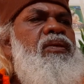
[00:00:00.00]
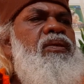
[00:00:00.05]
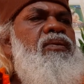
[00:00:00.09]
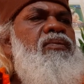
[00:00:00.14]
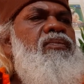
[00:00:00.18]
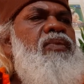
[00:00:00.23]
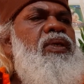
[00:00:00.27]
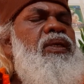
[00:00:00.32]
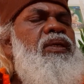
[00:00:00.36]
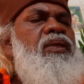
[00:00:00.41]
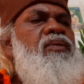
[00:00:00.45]

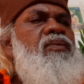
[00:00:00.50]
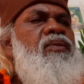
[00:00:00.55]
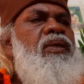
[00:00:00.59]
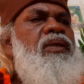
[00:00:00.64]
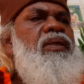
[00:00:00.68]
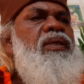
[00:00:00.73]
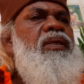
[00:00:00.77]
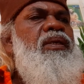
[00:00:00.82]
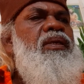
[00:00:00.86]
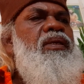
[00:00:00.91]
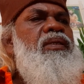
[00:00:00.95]
But they
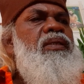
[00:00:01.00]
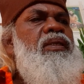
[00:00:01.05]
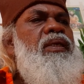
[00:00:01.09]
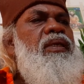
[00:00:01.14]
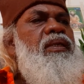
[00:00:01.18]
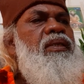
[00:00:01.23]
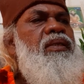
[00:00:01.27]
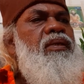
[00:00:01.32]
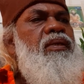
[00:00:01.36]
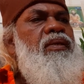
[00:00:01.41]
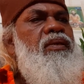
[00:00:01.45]

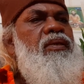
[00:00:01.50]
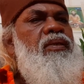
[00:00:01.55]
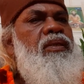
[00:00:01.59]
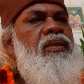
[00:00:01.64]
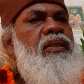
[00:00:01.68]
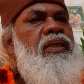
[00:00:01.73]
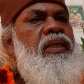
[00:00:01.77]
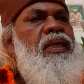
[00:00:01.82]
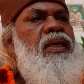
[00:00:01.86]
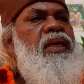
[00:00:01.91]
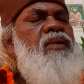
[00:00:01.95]

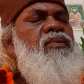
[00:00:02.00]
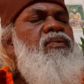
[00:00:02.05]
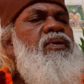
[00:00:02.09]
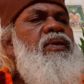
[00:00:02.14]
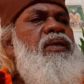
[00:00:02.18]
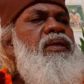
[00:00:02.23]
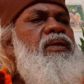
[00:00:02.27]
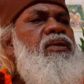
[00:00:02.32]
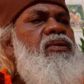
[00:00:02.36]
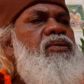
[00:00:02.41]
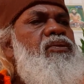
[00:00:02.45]
are
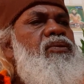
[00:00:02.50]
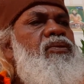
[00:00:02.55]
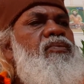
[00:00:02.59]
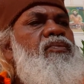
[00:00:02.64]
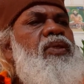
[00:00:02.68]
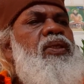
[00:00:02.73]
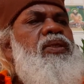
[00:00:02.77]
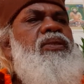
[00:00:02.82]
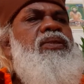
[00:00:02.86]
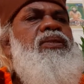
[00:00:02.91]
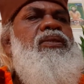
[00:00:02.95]
only
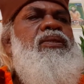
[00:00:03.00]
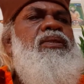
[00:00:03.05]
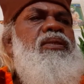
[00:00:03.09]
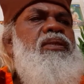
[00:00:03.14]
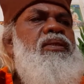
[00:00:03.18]
instruments.